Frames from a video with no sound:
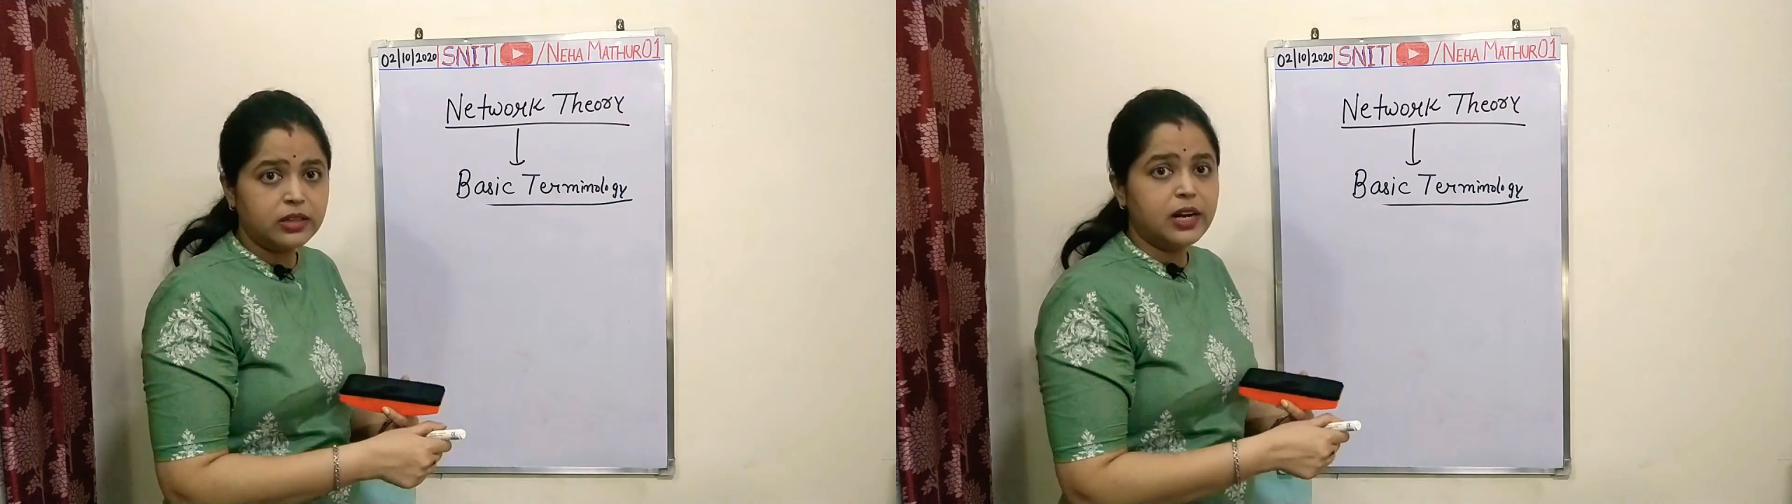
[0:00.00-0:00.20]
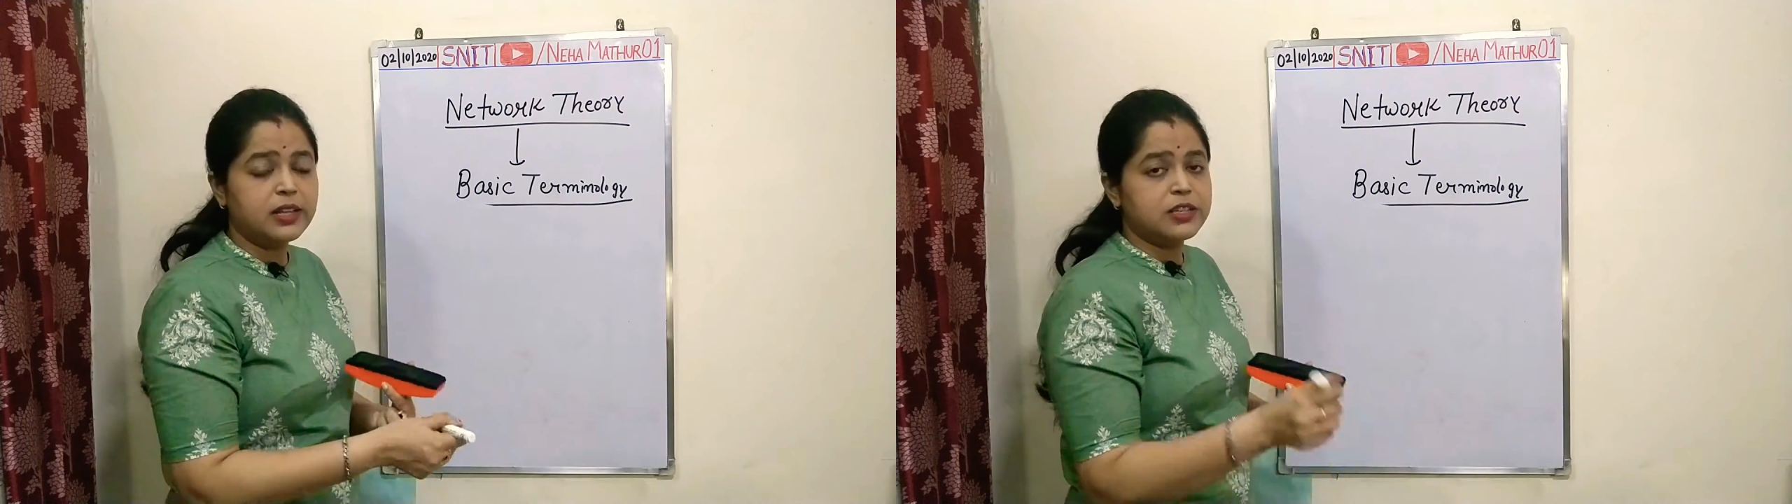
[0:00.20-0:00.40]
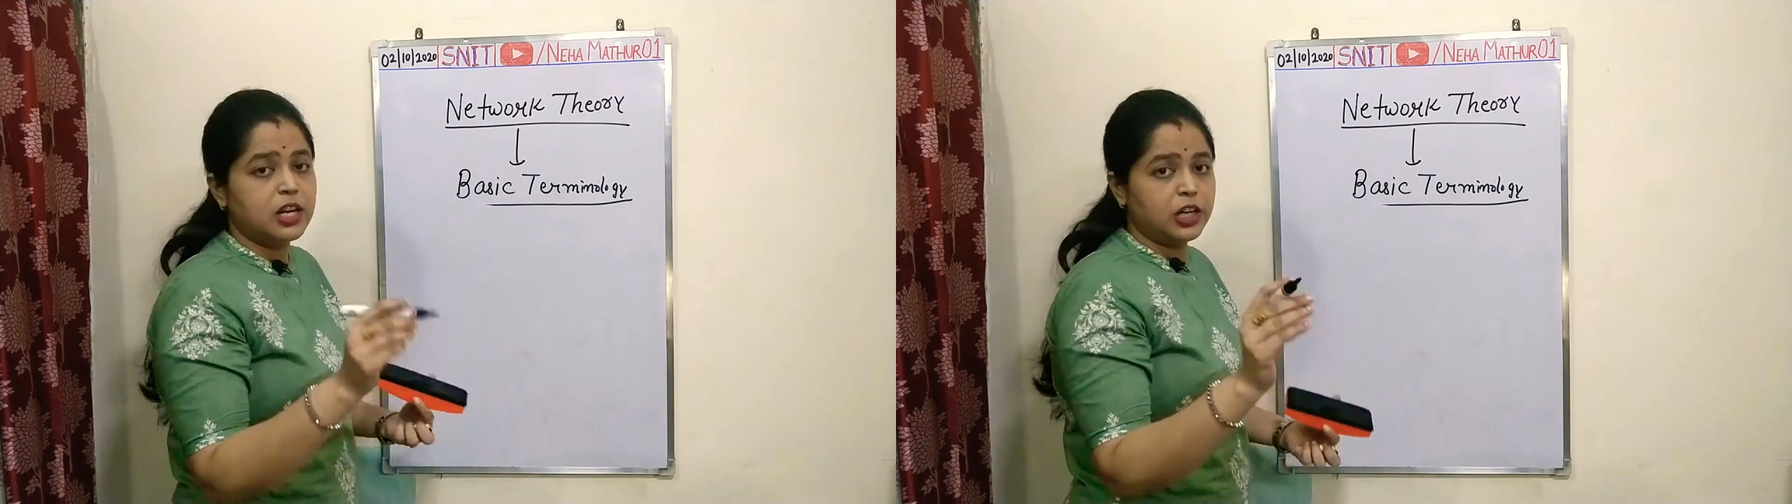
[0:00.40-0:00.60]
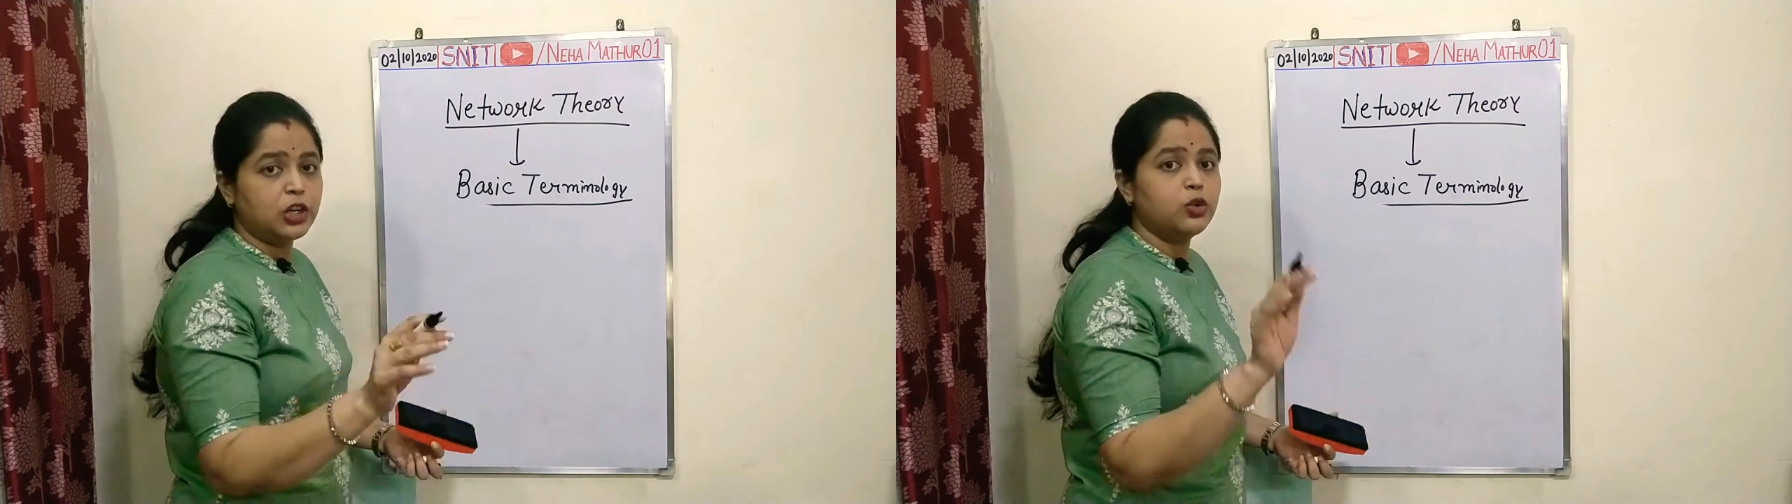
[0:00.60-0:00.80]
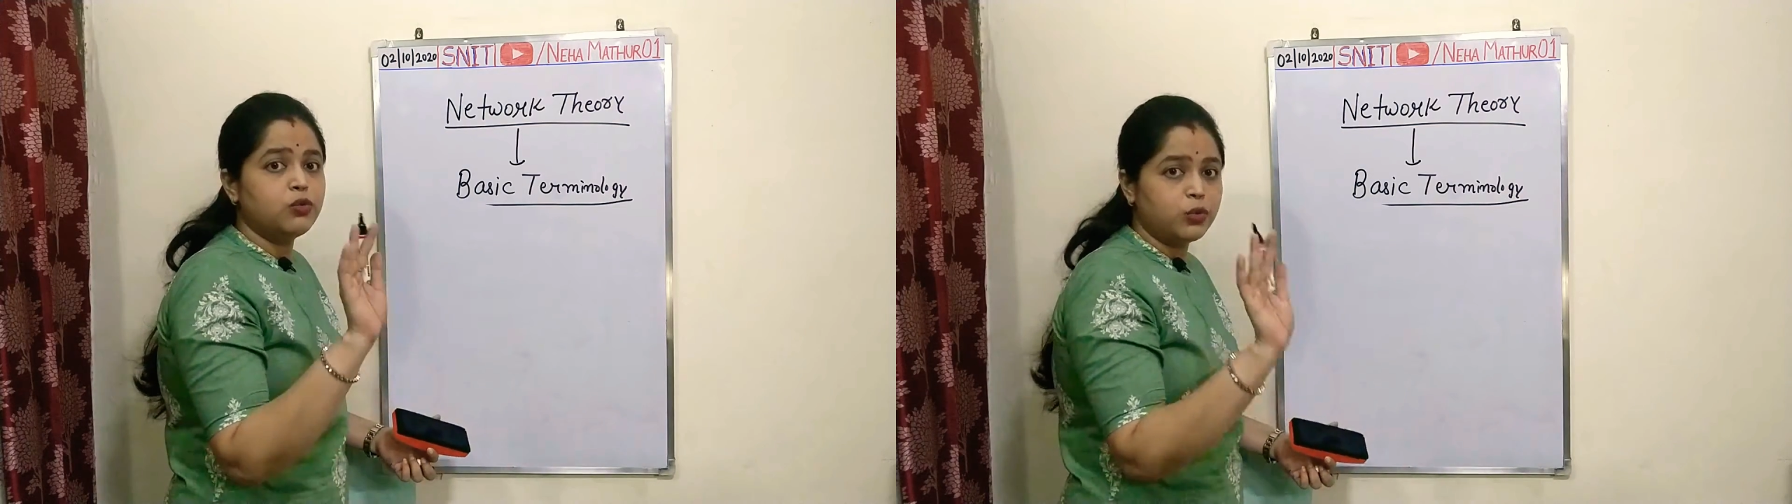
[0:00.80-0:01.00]
that is
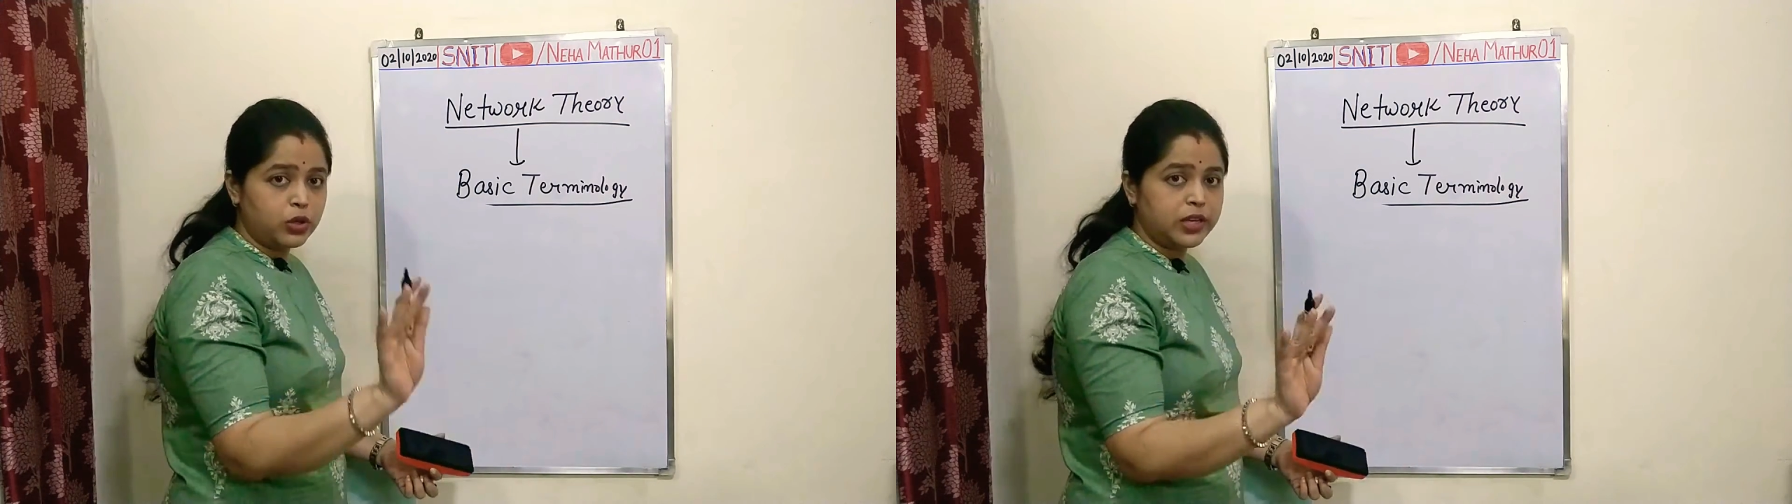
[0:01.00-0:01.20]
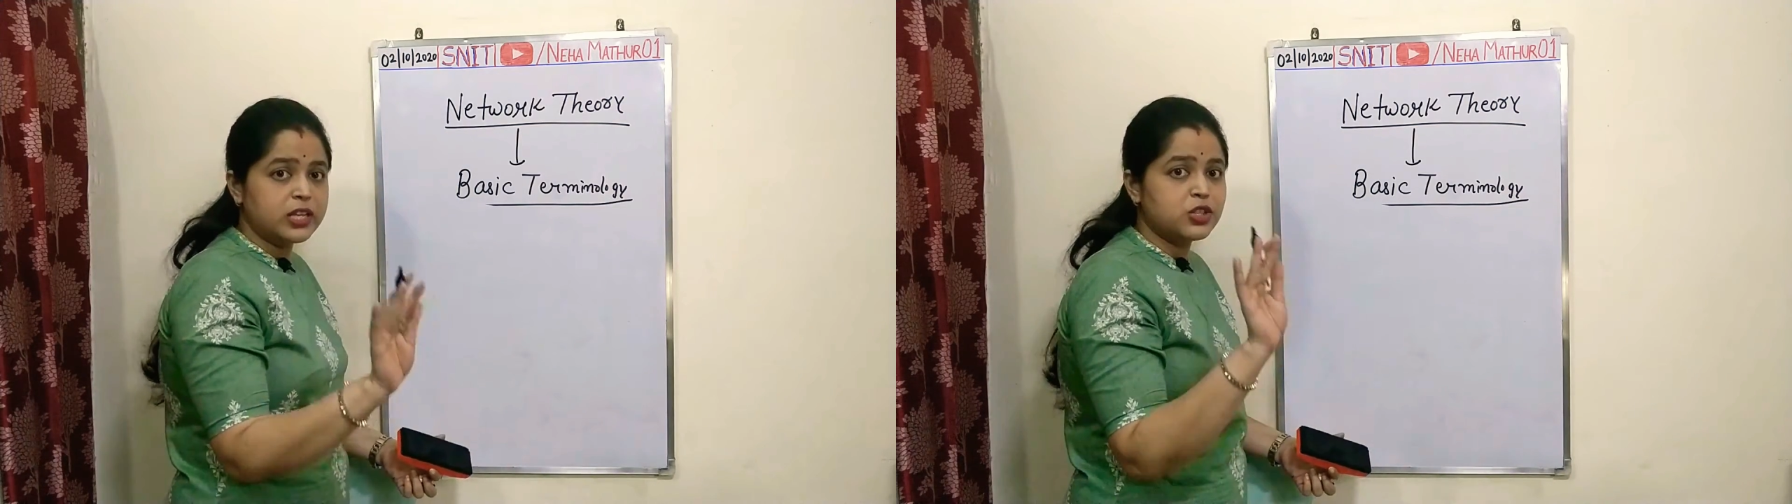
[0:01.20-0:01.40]
related to voltage